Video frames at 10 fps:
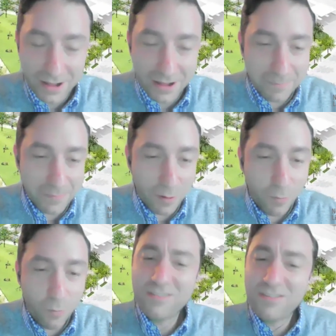Um,
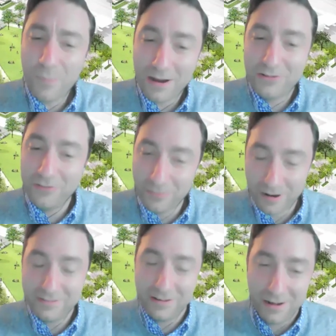what inspired you to
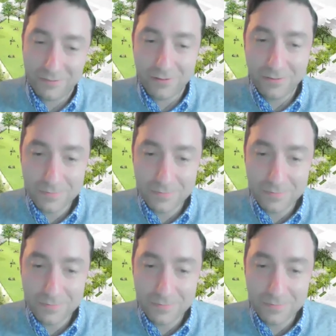write the novel?